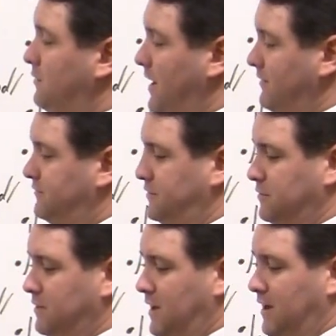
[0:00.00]
you have
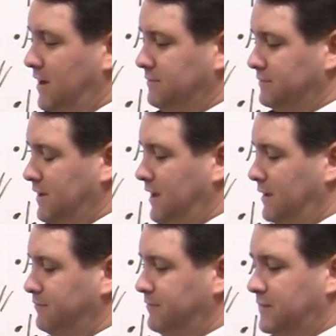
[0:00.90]
to uh,
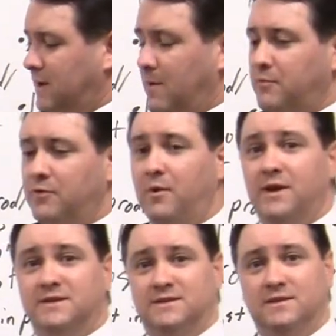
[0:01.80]
uh come up with a
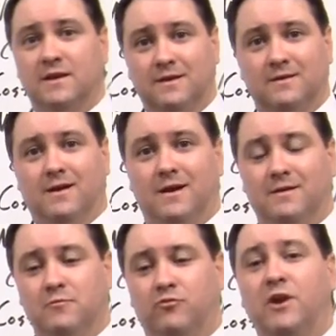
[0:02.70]
way to
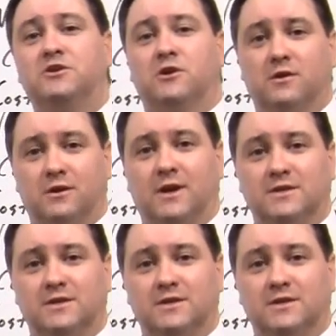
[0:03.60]
uh, reach your